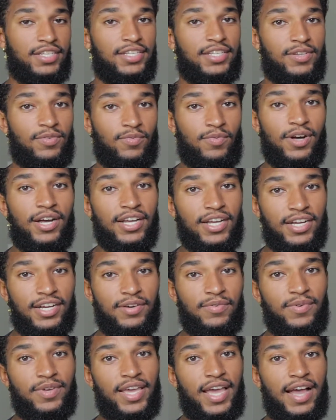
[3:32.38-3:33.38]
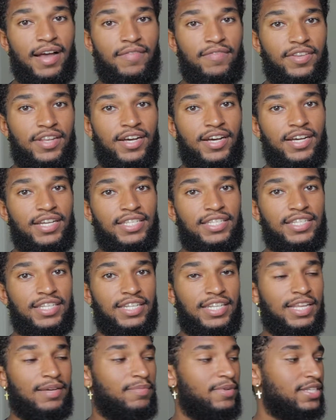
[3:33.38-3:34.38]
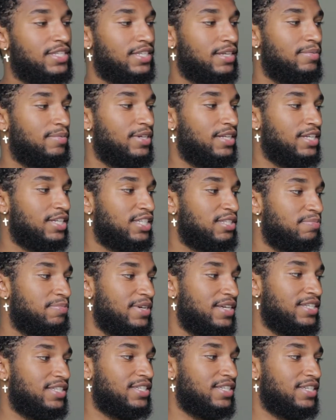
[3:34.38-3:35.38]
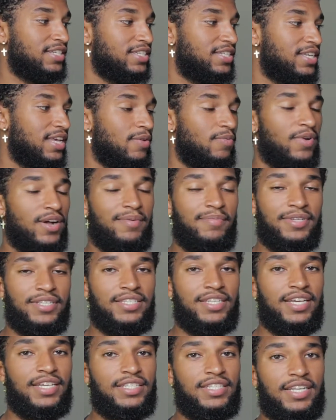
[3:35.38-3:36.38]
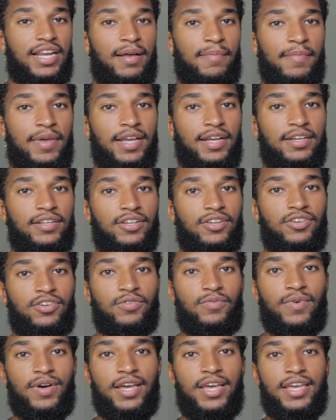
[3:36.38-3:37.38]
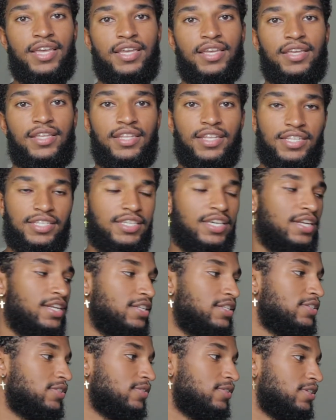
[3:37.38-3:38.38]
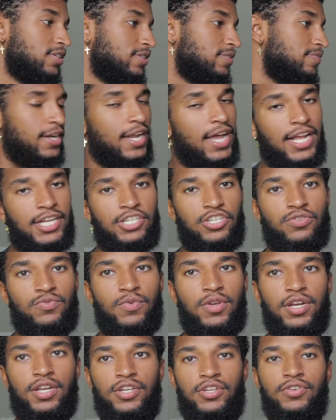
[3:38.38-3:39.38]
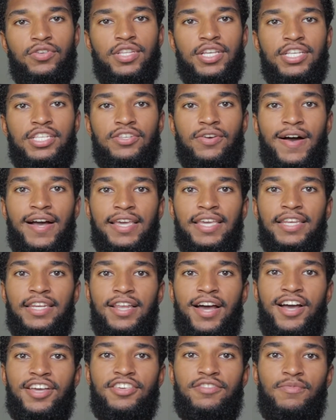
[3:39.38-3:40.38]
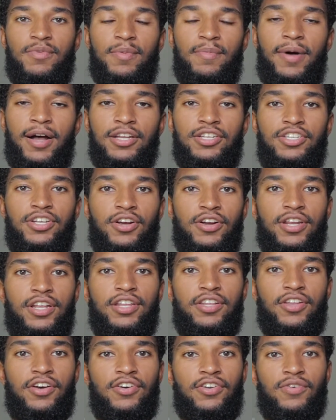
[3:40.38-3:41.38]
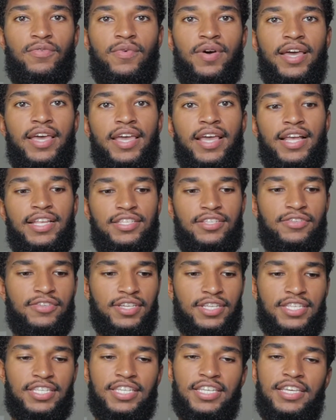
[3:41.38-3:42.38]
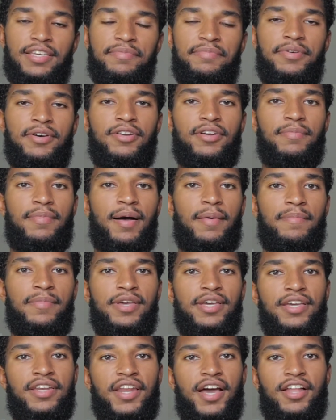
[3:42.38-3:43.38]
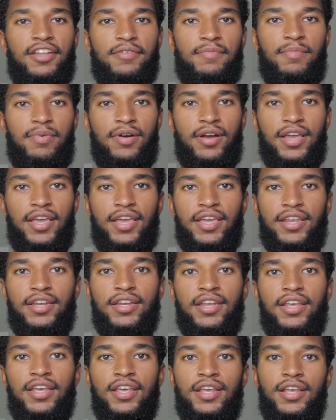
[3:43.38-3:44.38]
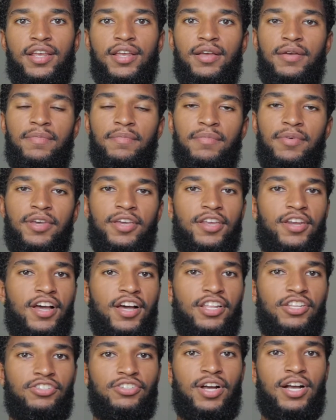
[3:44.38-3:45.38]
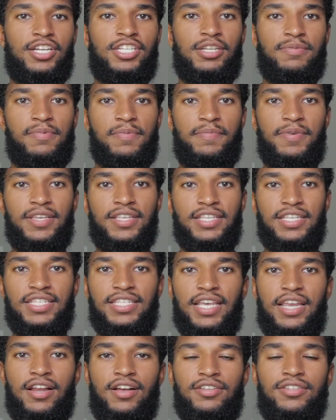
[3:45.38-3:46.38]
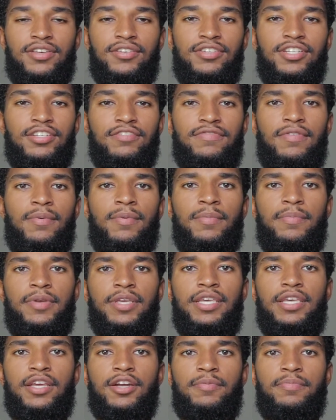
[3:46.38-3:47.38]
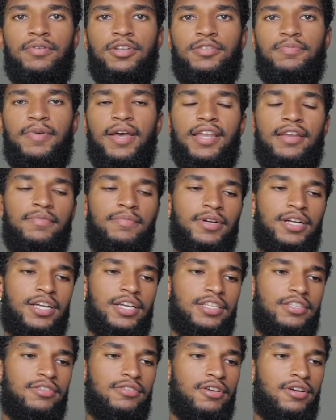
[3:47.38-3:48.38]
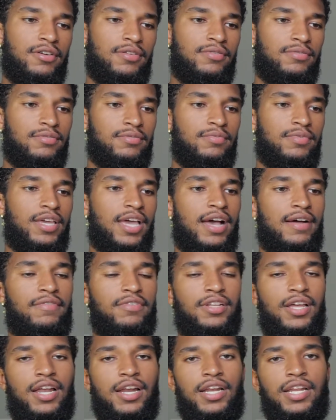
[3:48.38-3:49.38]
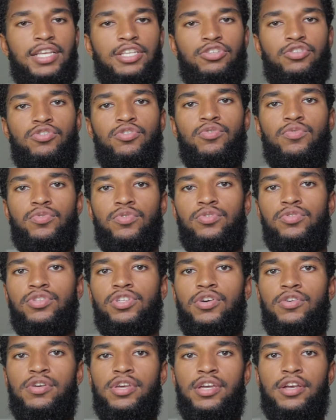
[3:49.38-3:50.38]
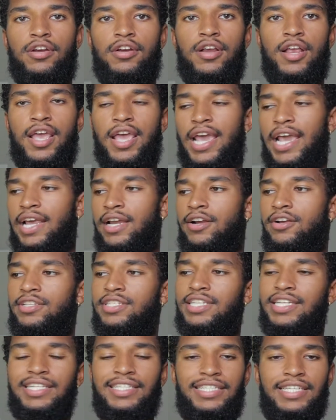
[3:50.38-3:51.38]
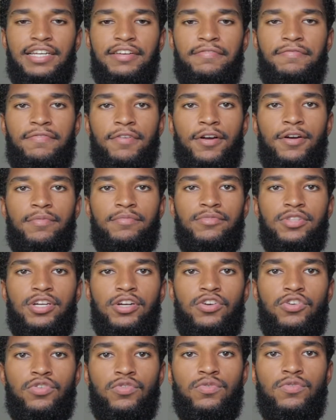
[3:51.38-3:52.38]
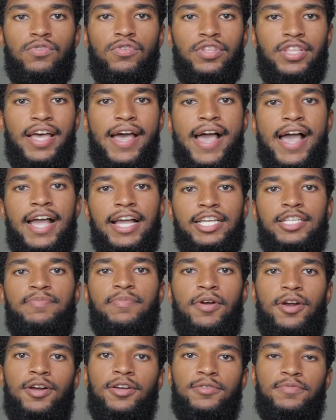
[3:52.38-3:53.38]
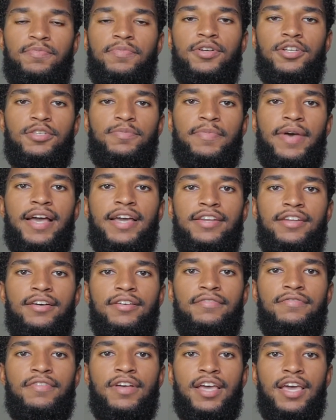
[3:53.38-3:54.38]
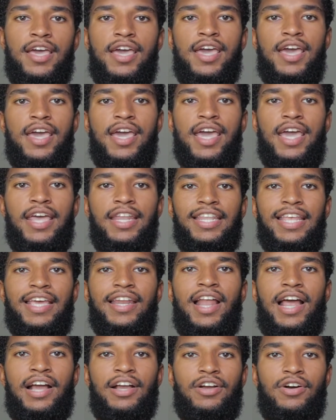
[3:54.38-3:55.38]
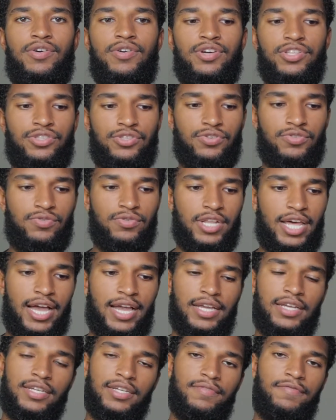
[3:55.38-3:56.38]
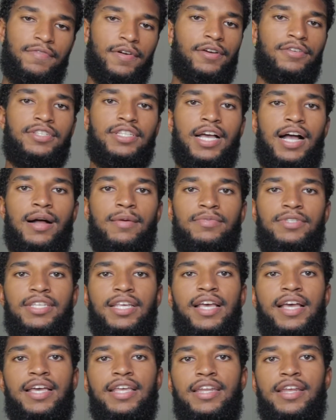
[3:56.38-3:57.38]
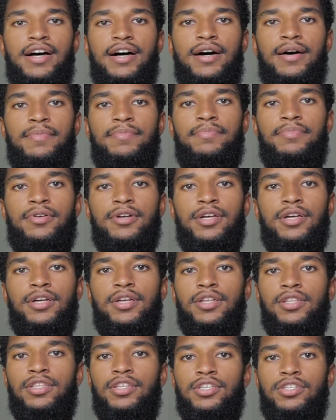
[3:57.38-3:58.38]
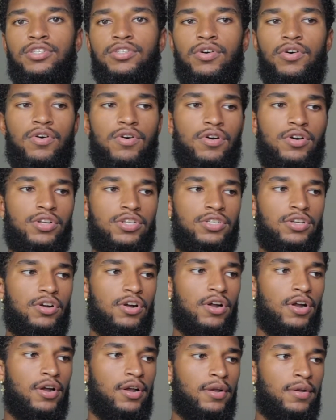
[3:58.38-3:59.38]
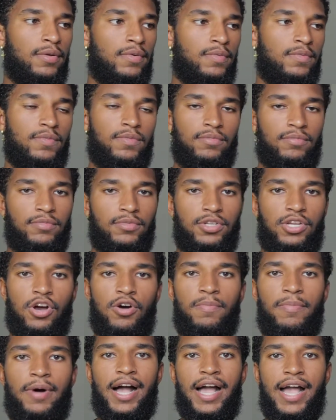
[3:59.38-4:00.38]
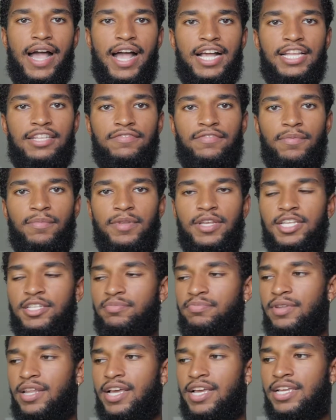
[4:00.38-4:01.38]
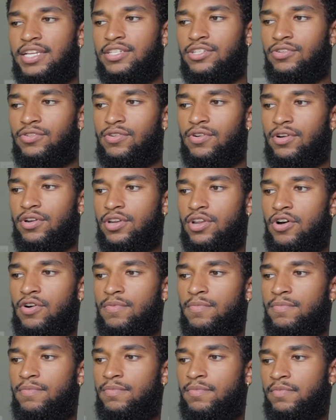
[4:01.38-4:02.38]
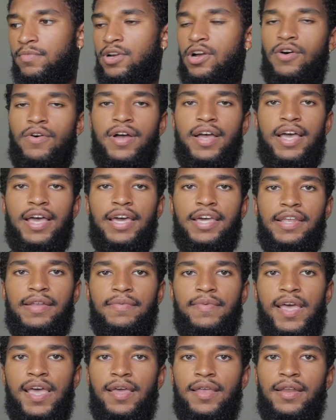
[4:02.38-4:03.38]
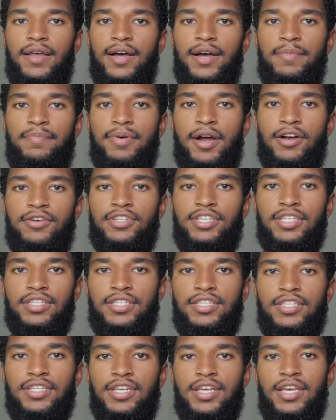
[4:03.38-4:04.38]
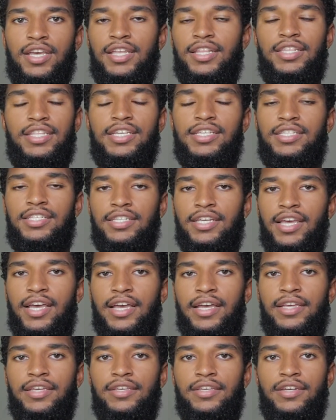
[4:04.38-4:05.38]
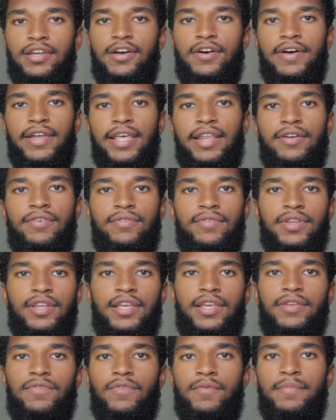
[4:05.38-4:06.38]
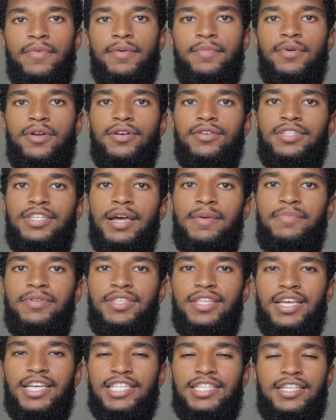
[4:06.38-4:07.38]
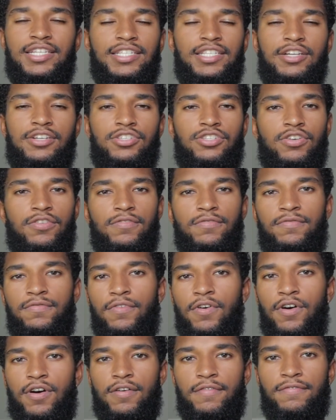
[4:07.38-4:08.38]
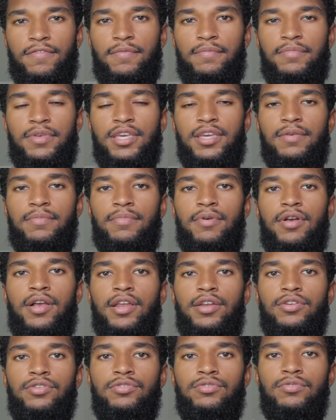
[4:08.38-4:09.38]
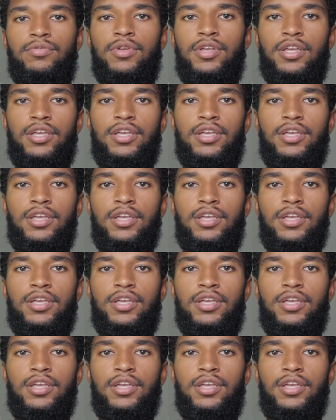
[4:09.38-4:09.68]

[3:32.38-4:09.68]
what could we have done to limit some of the expenses, and what mistakes did I make along the way? Let's get into it. Now, I just want to do this so I can document my journey along the way, as you can see, building my $1 million brand, $1 million dropshipping business, and also just from a beginner perspective, because you know, we have a lot of these gurus on here and they're teaching it from the guru, the expert perspective, and they're not going through like first time setting up the stores, or don't ads from this place, or don't go ahead and purchase this yet, you know, and they don't remember those type of things because they're so far from being brand new.